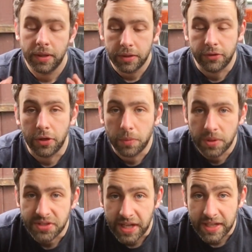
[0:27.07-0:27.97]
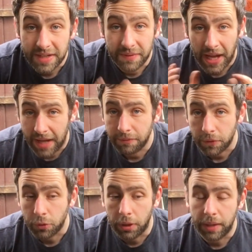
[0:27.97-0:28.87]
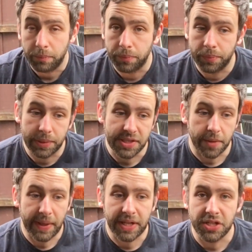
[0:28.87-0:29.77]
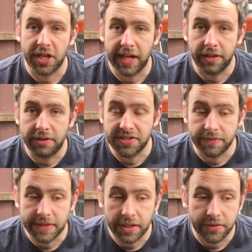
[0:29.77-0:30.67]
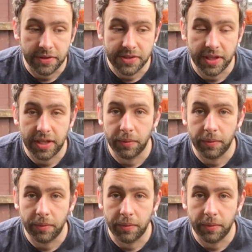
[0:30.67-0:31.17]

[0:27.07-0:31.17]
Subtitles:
So once again, if you haven't caught up, please go back and check out the rest of the videos on this car.